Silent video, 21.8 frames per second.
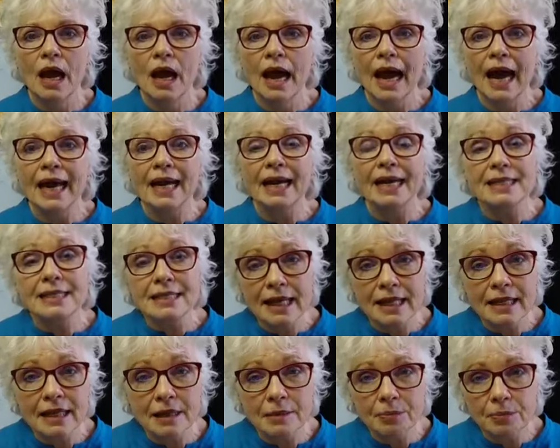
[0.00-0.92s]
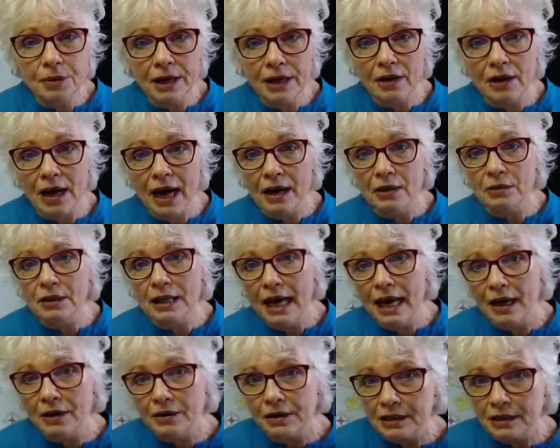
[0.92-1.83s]
And I say that prayer out
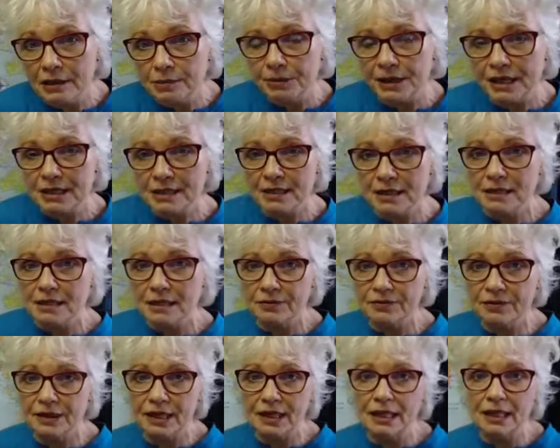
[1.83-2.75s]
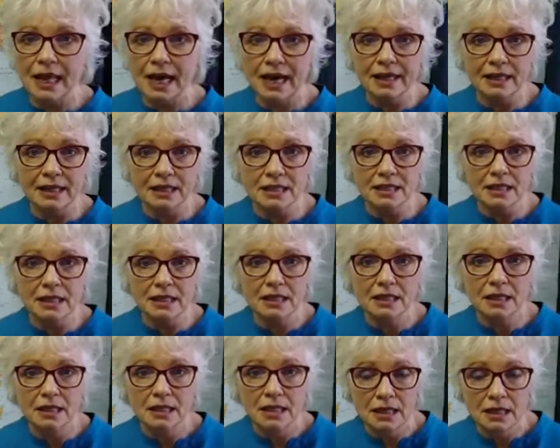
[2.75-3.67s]
loud in the presence of the client,
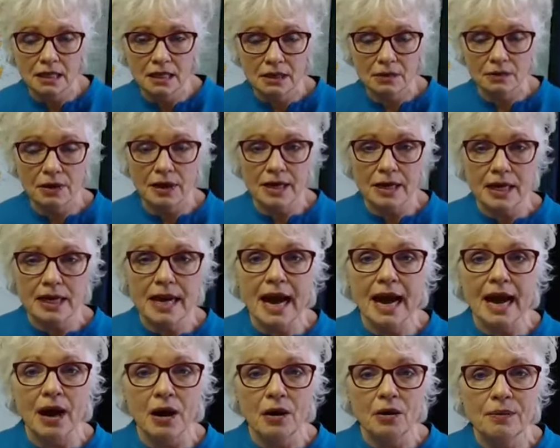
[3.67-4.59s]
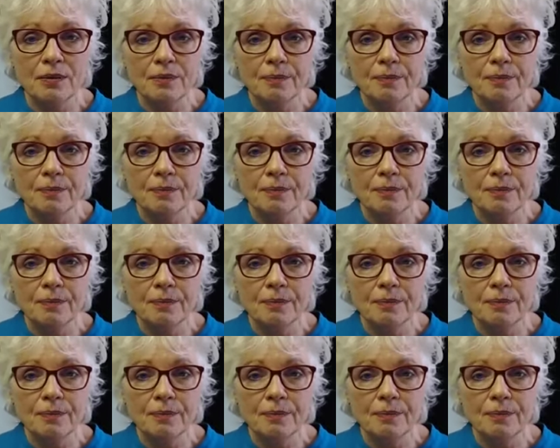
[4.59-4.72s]
right? Now,